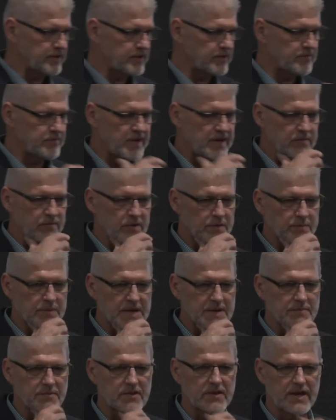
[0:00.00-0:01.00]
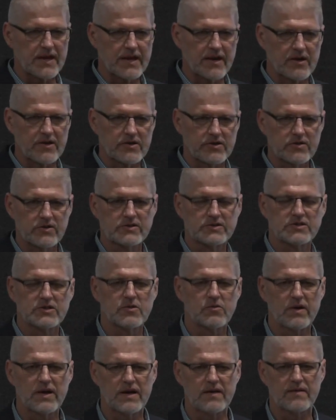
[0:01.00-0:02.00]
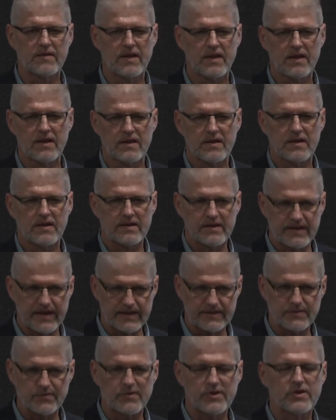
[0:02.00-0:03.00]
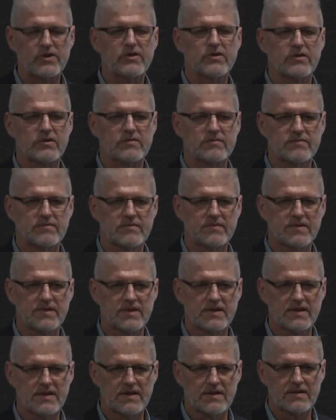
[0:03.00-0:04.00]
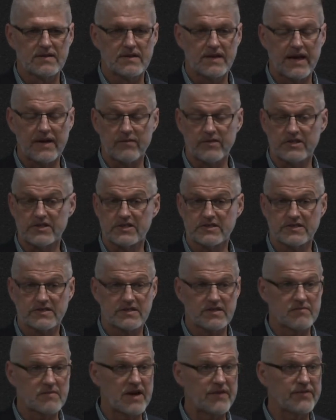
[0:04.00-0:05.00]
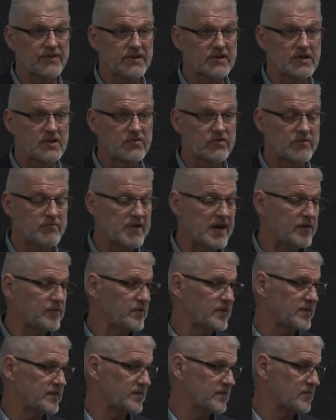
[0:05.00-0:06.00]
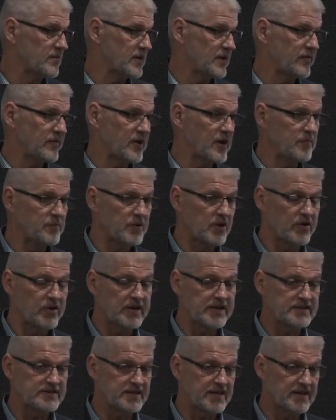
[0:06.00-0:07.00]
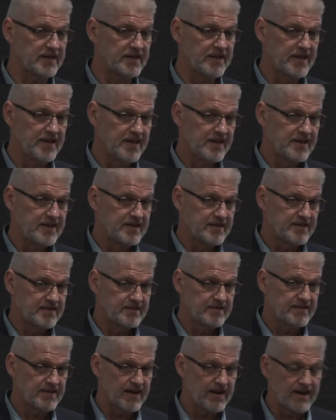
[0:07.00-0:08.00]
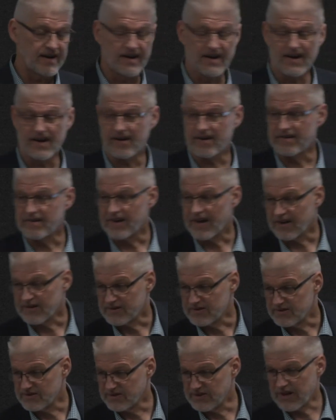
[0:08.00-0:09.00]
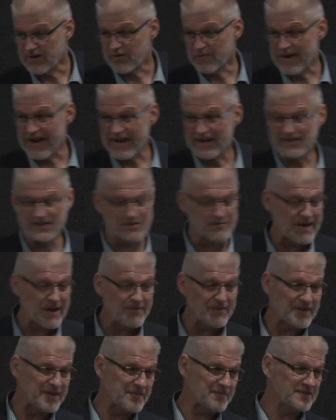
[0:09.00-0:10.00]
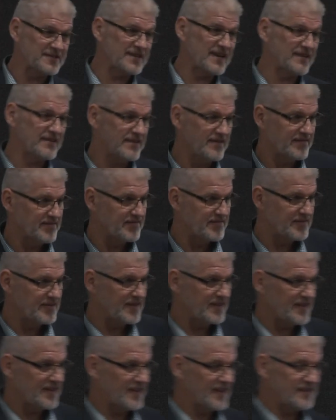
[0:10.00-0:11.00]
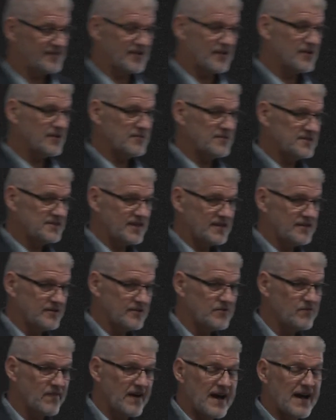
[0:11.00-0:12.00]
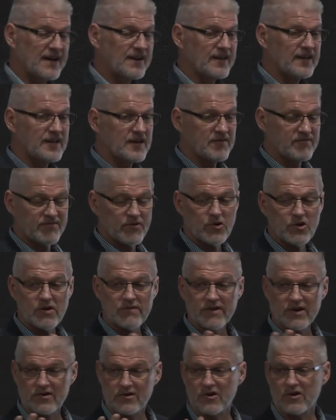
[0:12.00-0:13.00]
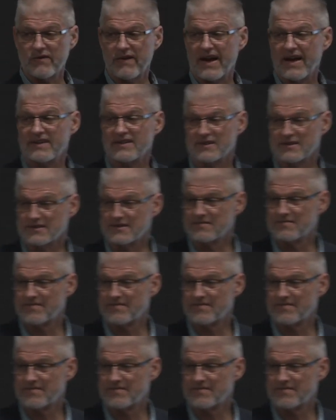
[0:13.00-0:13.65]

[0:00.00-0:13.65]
you meet with people that aren't doing so well? Yes, we do. And we just, a month ago, we met with one of our employees, and our general manager met with him and said, he told him, he said, you violated 4 of our core values